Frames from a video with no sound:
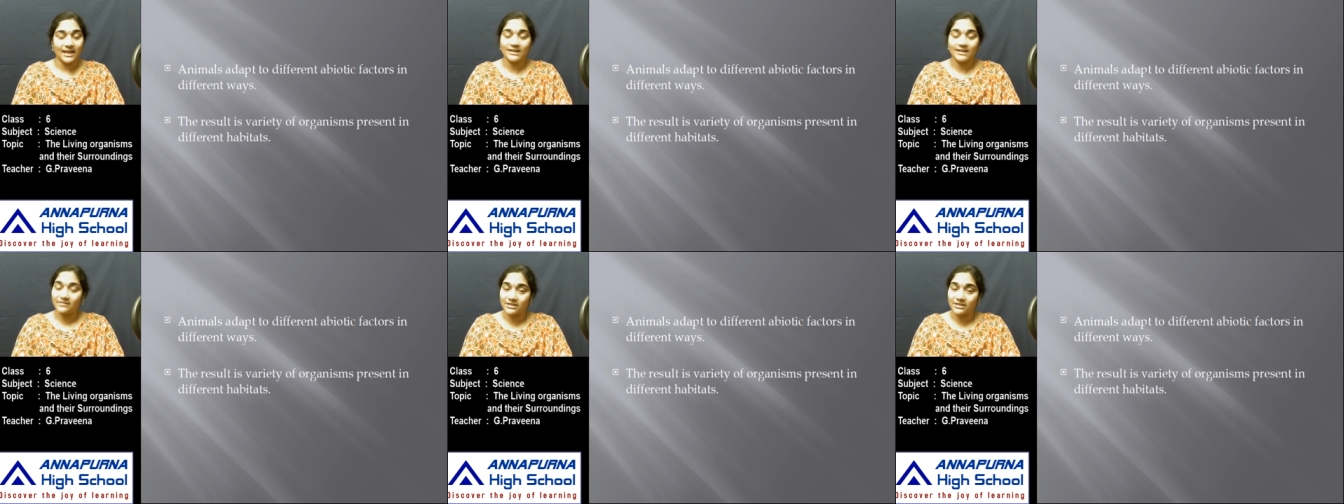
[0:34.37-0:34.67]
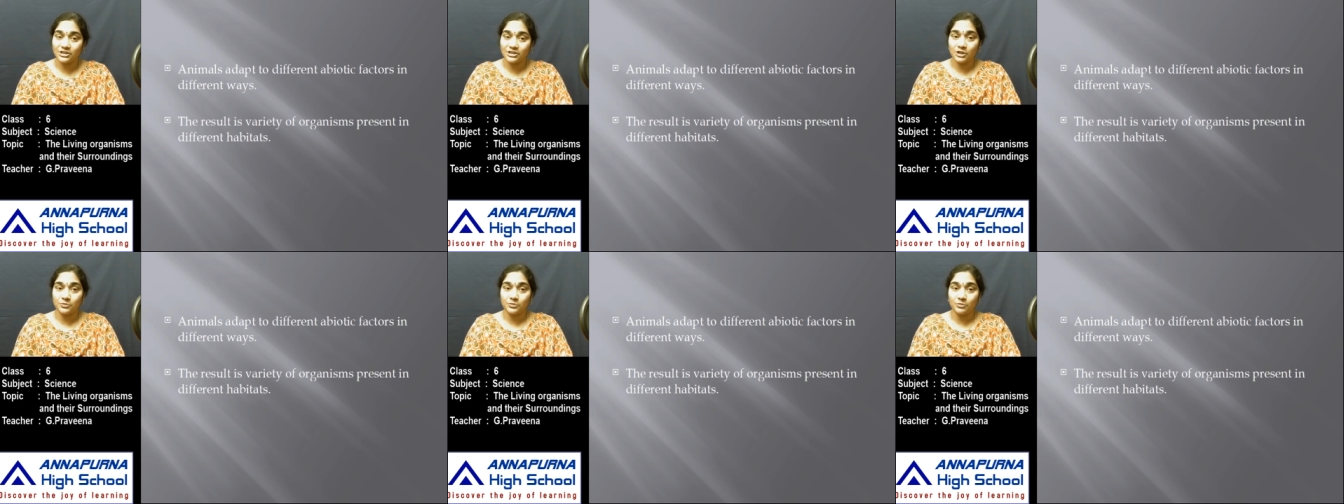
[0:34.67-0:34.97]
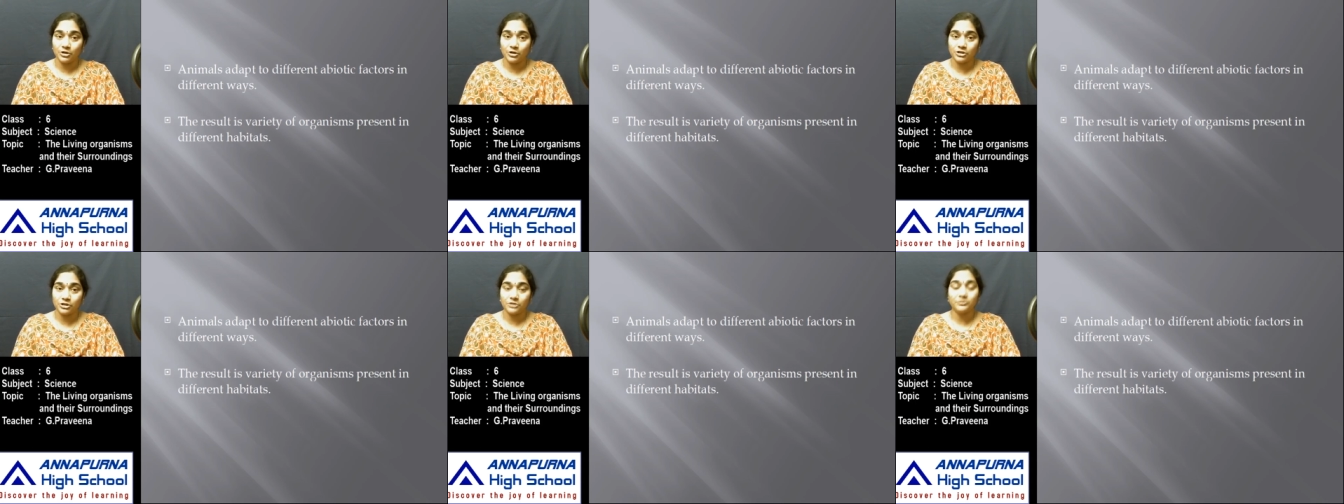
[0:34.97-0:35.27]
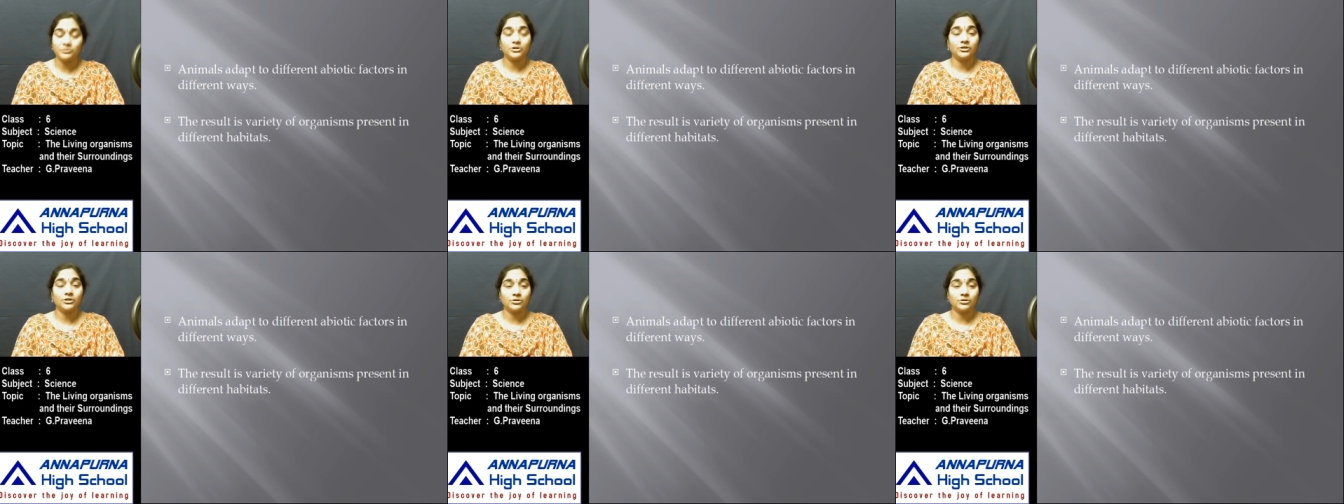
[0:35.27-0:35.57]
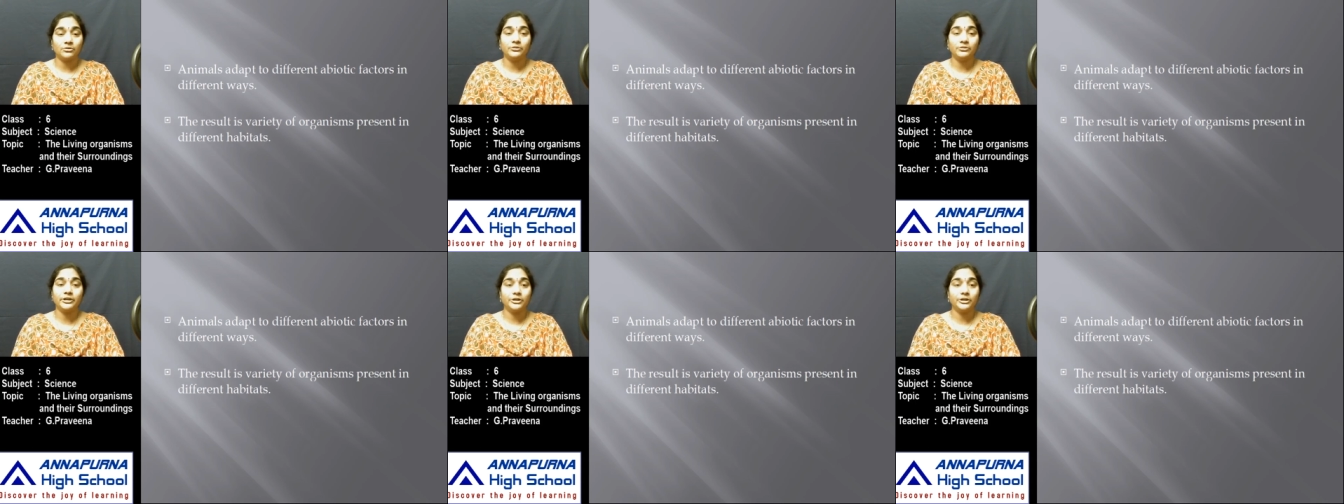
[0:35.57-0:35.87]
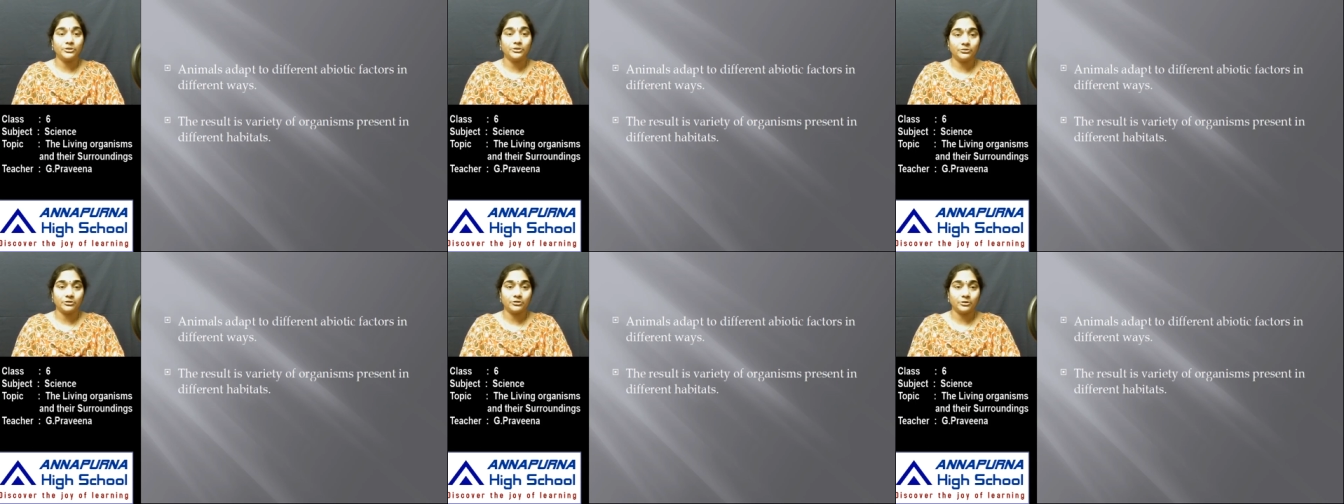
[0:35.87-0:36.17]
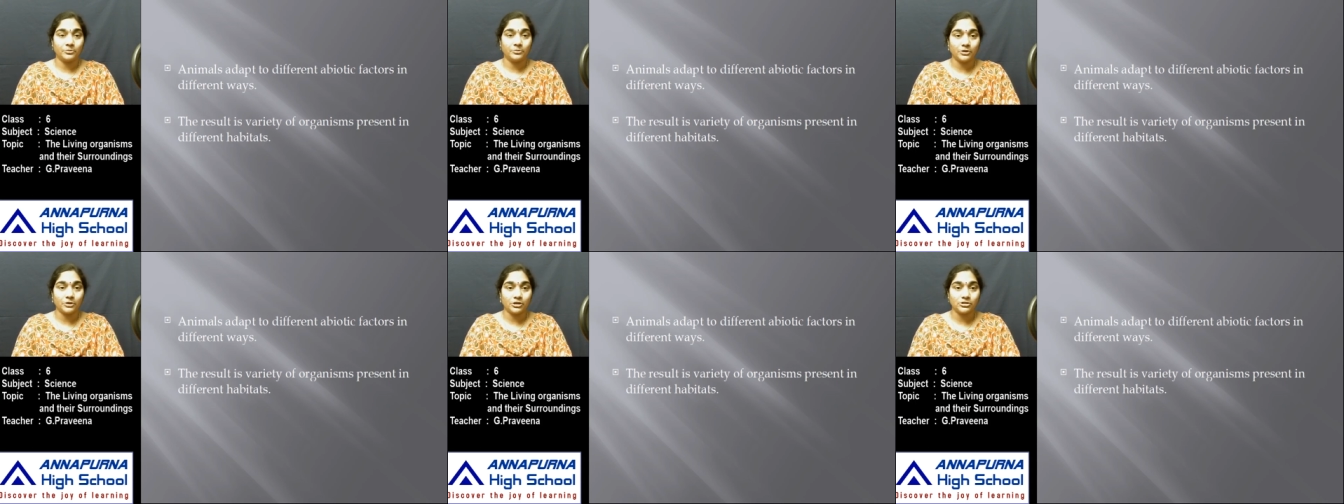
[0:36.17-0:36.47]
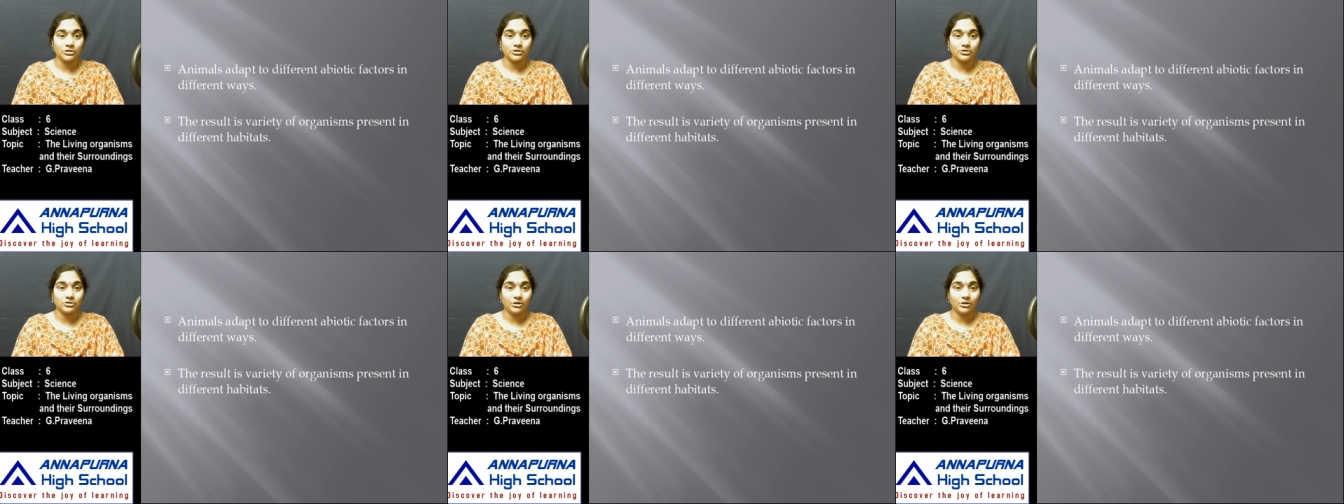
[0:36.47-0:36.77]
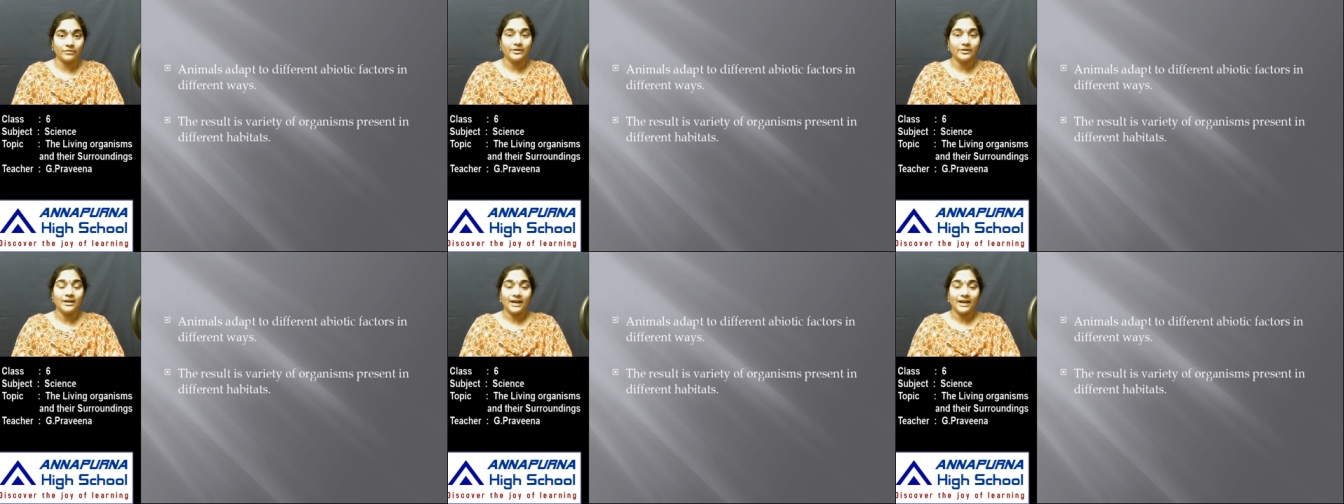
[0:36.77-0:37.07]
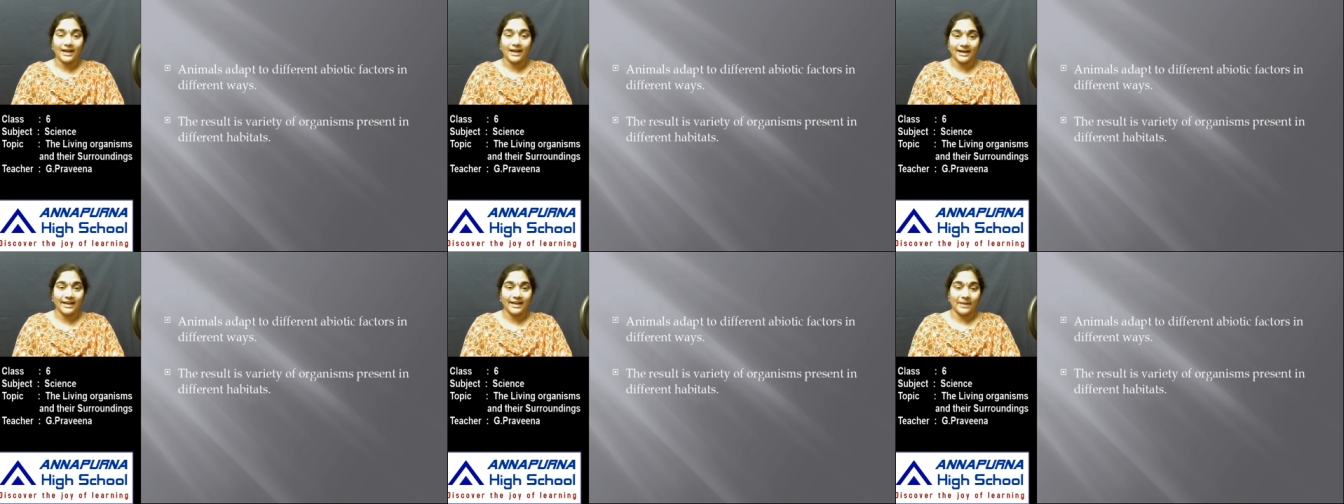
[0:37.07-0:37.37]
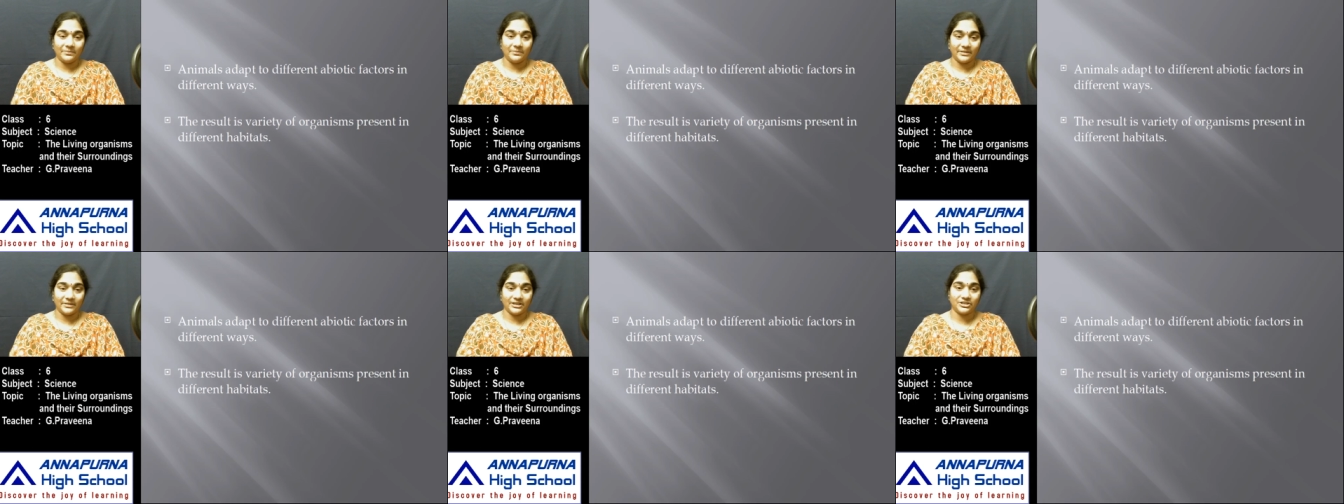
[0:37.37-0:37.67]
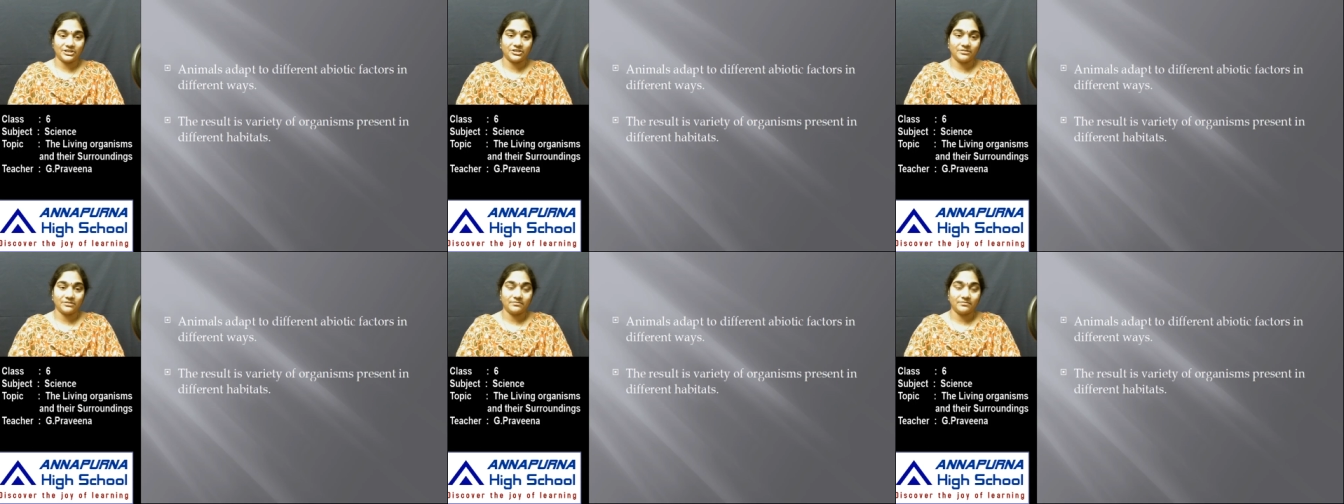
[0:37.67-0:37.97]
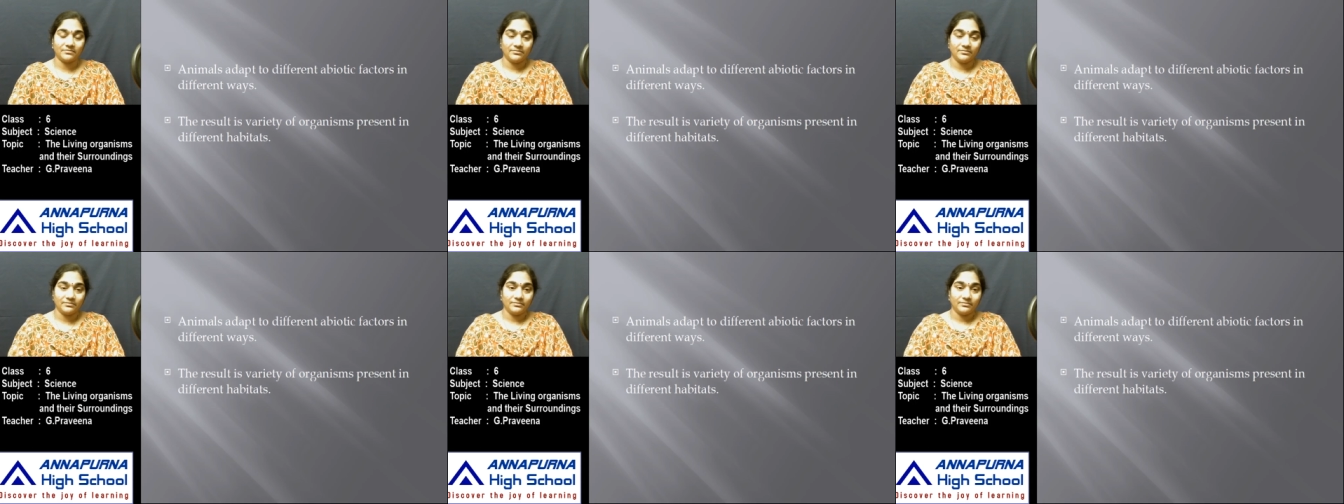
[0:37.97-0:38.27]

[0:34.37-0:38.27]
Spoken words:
and this is possible only due to the process of adaptation.